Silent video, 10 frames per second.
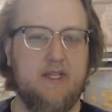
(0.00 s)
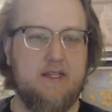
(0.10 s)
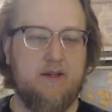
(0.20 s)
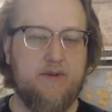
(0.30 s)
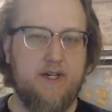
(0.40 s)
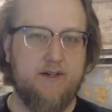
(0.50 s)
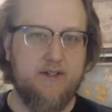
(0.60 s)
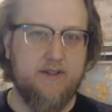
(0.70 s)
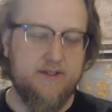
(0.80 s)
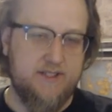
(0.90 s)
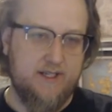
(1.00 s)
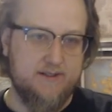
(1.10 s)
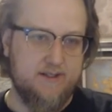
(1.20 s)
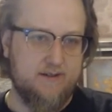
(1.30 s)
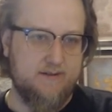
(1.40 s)
wonder how good their sales
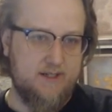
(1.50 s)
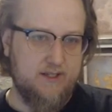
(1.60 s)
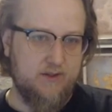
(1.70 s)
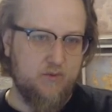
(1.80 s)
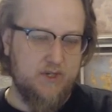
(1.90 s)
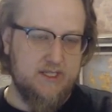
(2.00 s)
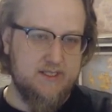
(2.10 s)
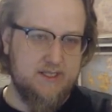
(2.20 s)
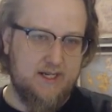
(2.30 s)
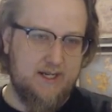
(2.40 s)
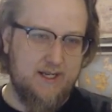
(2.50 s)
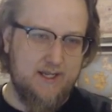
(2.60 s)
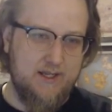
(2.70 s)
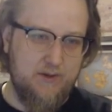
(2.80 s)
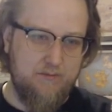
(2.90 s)
are on the wings.
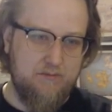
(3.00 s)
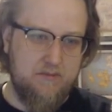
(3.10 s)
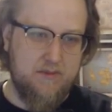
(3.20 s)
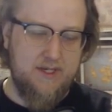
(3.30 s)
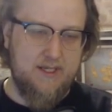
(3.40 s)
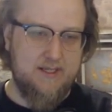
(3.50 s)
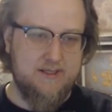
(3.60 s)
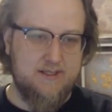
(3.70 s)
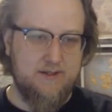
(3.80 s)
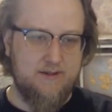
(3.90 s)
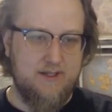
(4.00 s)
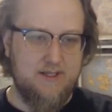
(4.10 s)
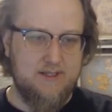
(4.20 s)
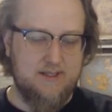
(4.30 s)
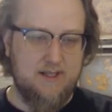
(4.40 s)
I might consider
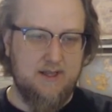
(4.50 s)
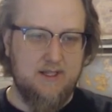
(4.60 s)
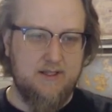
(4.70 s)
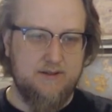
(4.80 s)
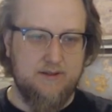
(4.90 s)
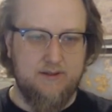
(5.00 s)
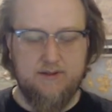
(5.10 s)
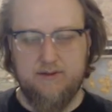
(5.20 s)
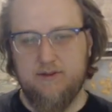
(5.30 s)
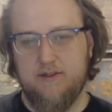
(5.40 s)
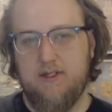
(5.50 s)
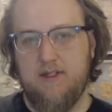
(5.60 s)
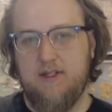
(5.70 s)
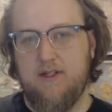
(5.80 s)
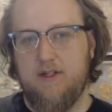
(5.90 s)
this a little
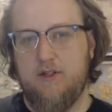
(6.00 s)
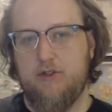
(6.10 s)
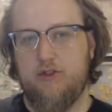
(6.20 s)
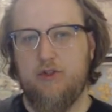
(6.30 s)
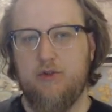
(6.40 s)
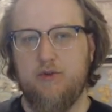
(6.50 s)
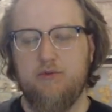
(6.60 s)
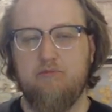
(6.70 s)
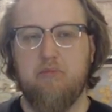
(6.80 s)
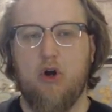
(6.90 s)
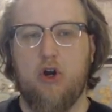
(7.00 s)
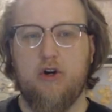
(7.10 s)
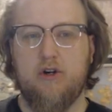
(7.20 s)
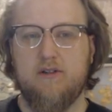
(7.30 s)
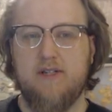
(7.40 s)
too
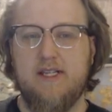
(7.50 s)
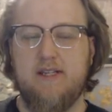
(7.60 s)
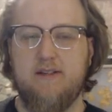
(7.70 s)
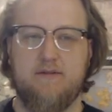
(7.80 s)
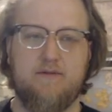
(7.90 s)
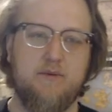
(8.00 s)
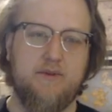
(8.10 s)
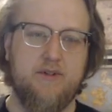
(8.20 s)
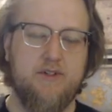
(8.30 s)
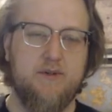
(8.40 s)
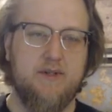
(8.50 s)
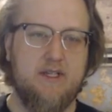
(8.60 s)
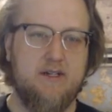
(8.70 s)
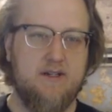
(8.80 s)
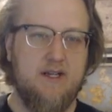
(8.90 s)
bar-y for what they're doing
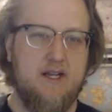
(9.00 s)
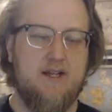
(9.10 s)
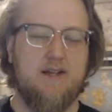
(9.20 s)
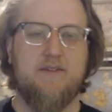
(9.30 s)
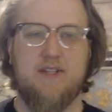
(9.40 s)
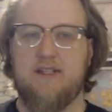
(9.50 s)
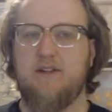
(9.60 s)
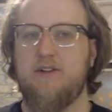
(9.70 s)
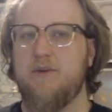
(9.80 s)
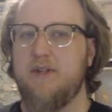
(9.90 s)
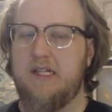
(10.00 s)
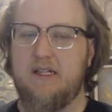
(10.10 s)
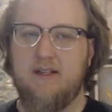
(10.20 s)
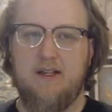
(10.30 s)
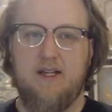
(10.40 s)
here. I feel like they're doing
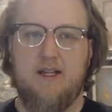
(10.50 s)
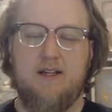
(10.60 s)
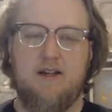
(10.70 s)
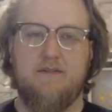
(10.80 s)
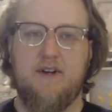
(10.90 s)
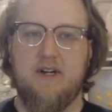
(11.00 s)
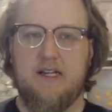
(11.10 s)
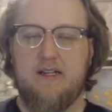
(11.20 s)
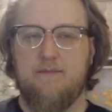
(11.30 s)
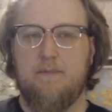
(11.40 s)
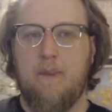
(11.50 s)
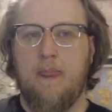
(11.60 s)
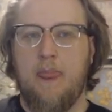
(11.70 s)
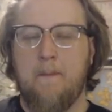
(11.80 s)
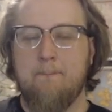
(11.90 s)
a very
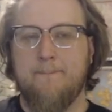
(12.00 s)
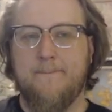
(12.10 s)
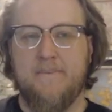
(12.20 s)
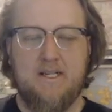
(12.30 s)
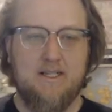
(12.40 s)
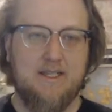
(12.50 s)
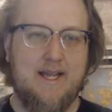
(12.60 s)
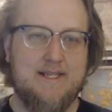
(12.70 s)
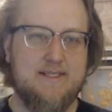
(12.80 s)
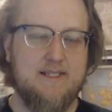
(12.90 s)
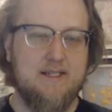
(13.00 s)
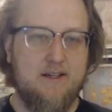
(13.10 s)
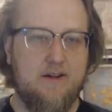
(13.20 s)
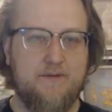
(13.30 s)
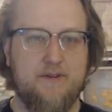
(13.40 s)
classy
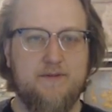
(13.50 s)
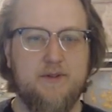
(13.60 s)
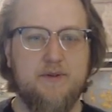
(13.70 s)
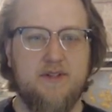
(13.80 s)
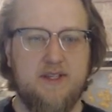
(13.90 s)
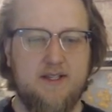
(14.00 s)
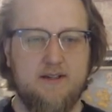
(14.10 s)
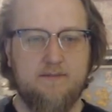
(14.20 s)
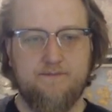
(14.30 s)
comfort food thing.